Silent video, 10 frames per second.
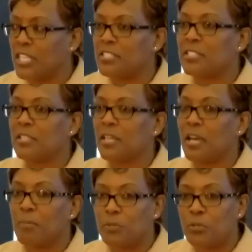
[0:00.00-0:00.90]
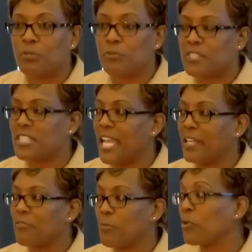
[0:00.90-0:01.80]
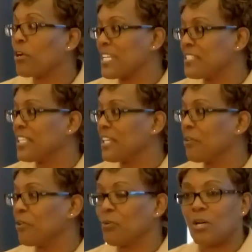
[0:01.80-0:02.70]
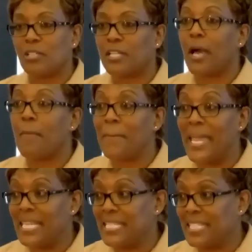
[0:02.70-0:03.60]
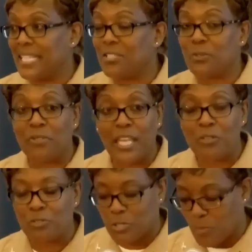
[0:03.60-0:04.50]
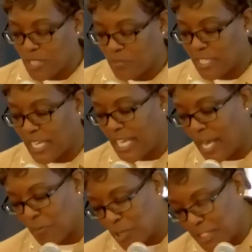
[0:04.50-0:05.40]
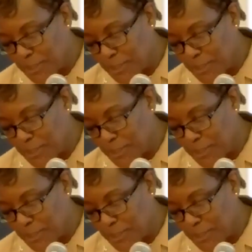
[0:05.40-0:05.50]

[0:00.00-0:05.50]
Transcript: Just a beautiful sight from where I sit here. You all look amazing. So thank you so much for that kind